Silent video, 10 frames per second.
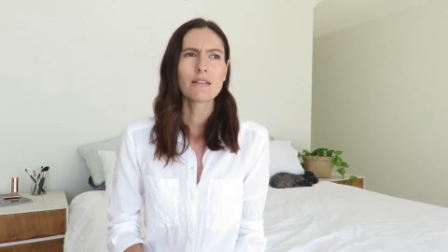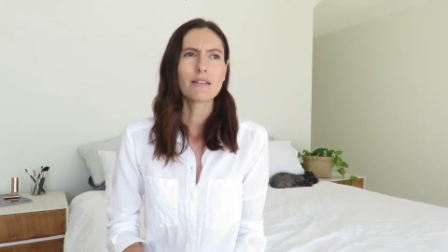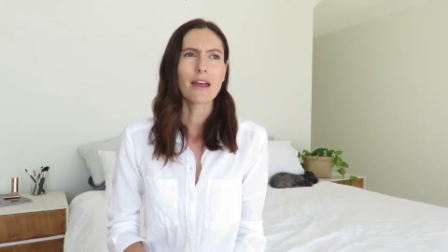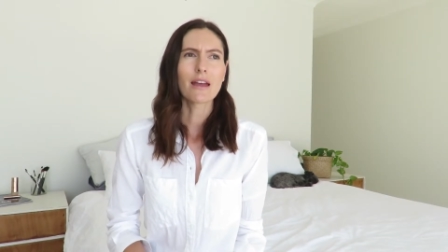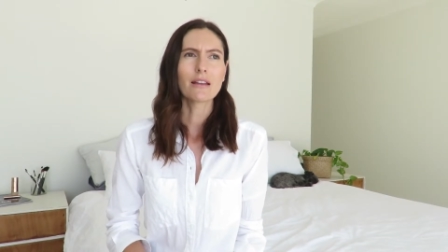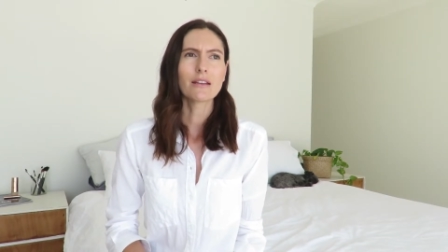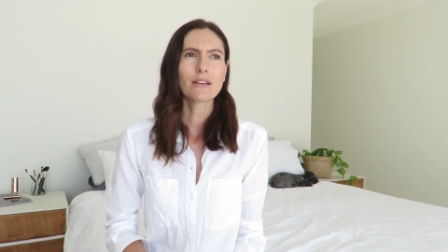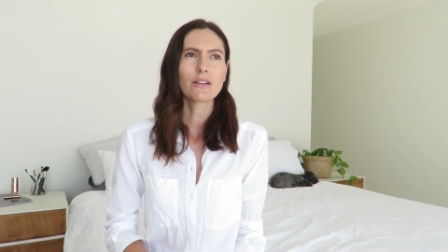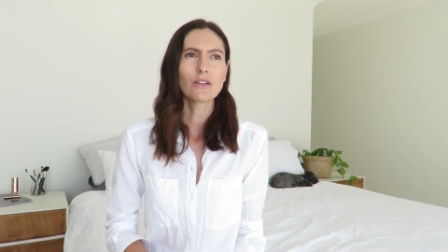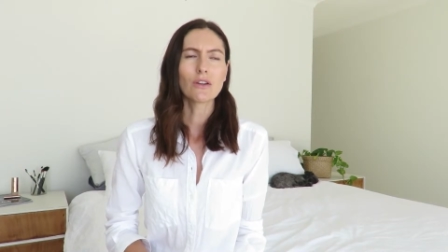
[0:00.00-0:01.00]
then
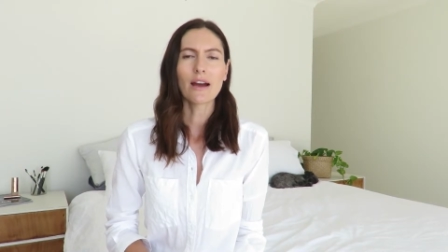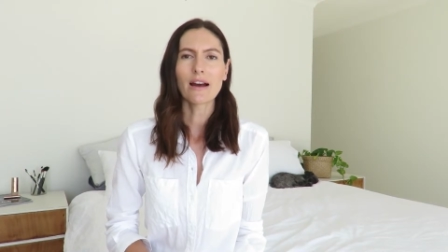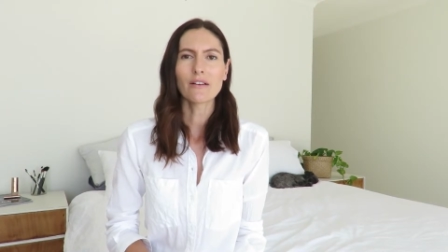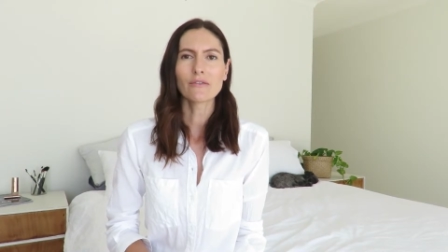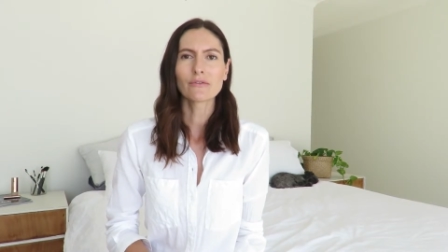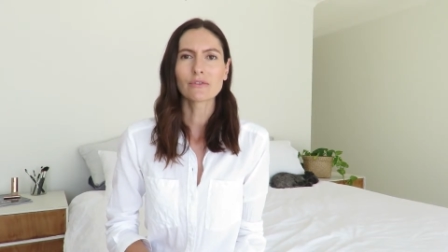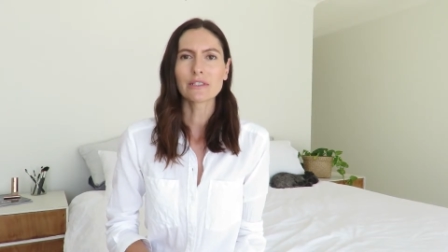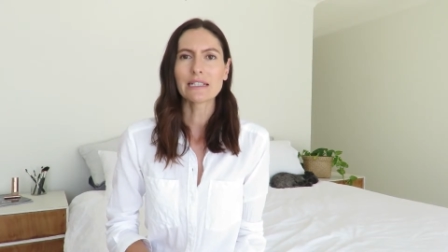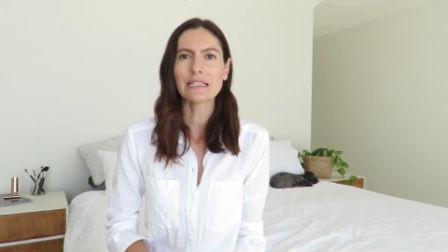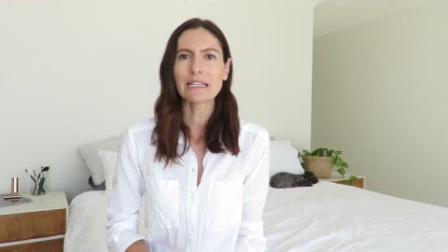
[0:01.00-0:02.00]
you have
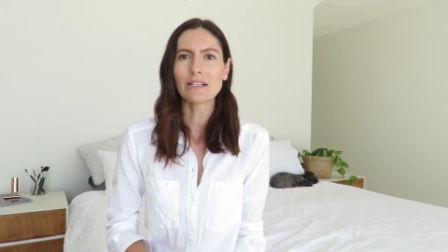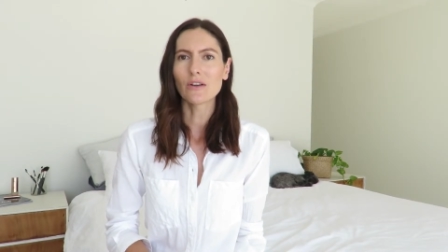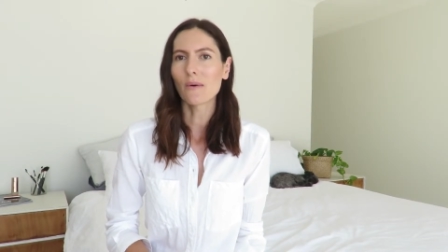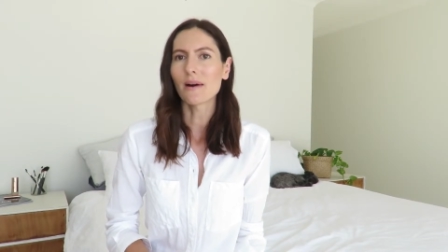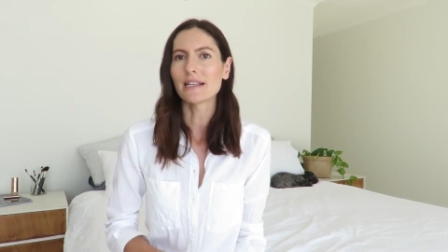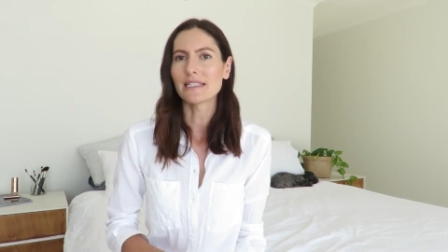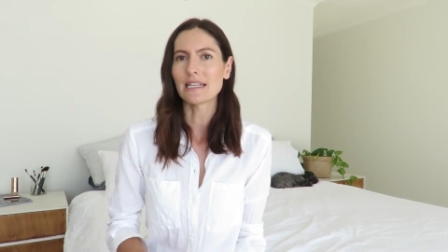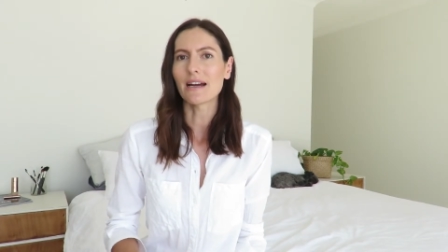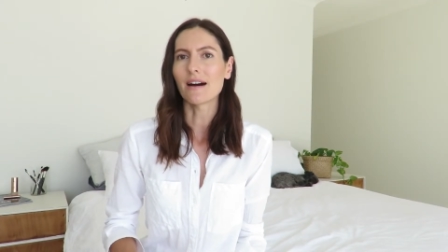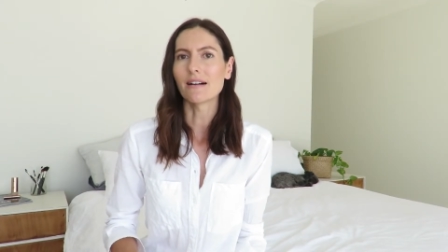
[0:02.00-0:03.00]
really no
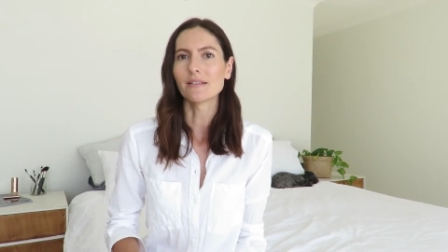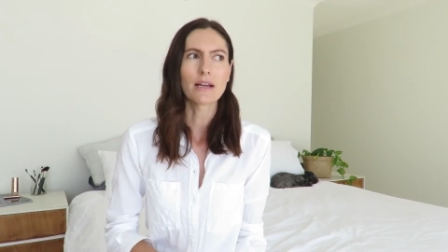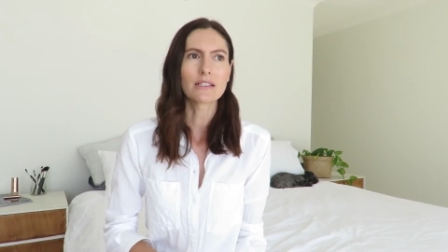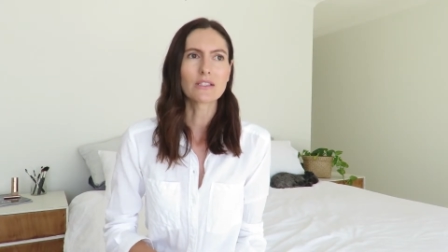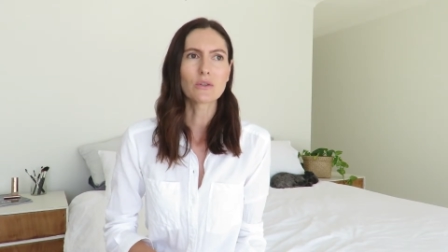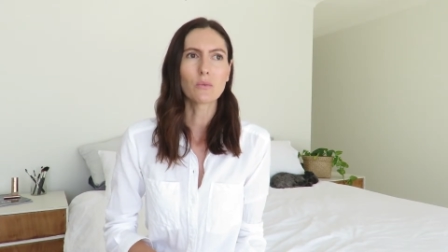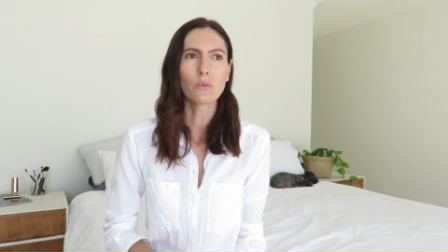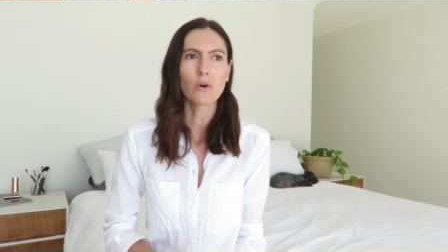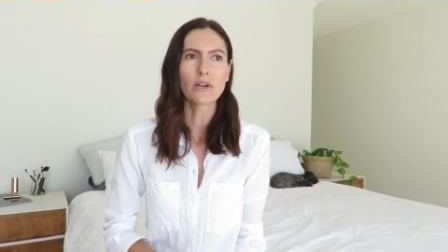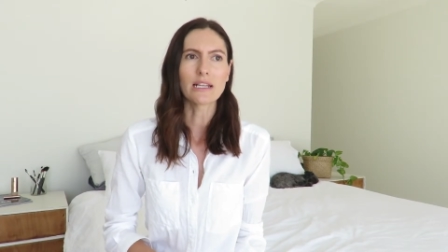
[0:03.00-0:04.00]
idea as to
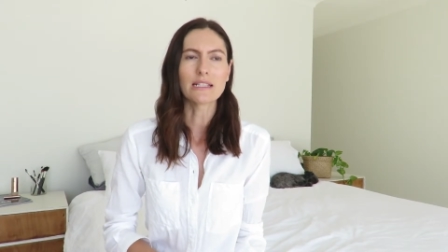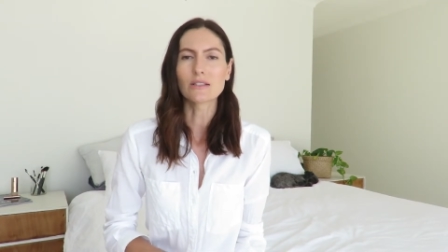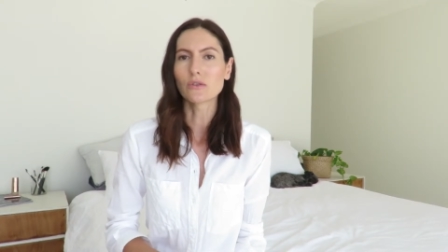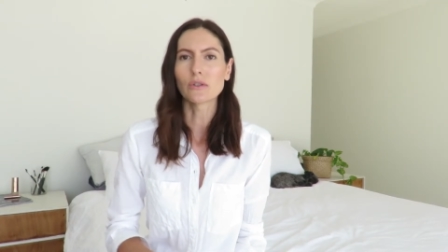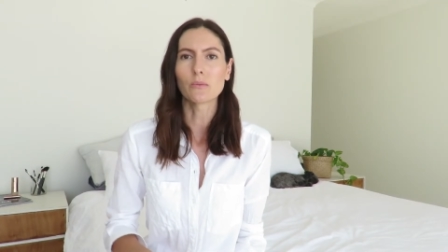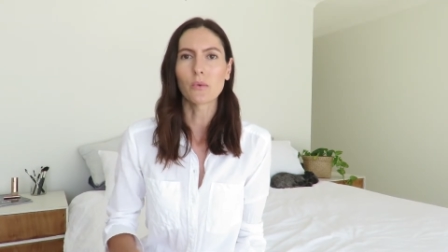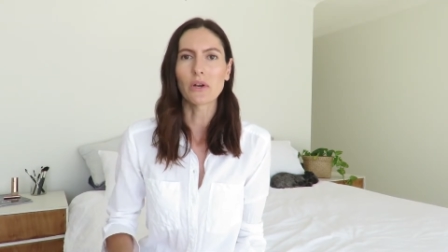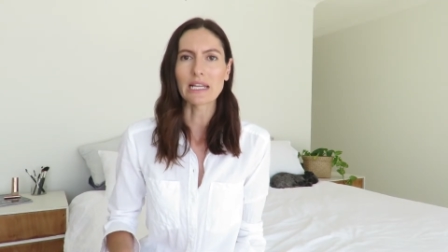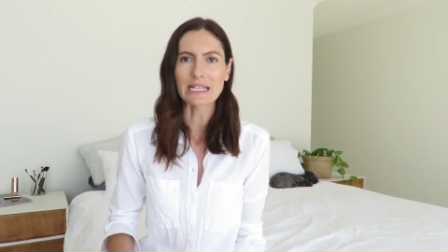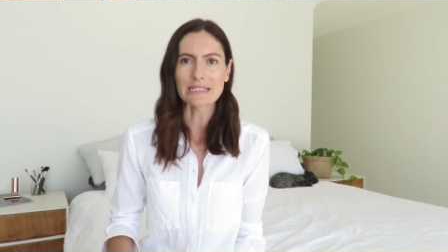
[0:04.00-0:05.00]
what is good and
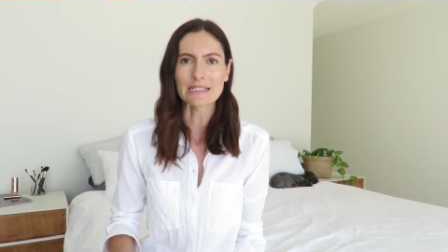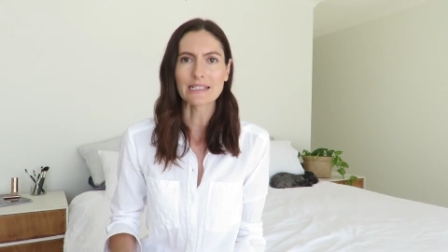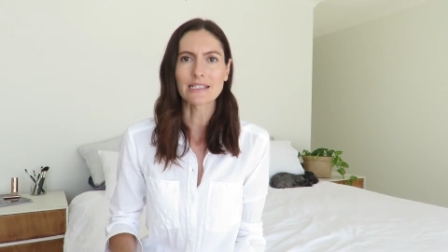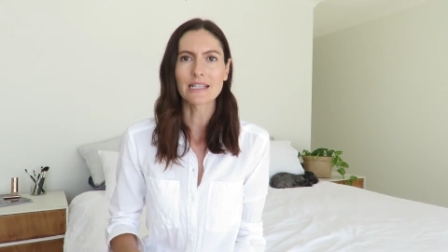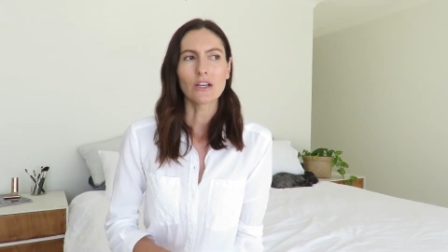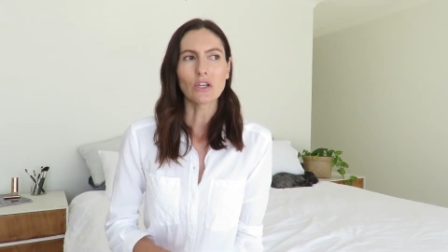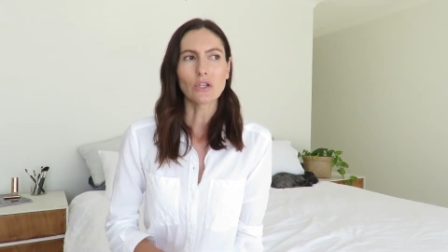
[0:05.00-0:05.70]
what isn't.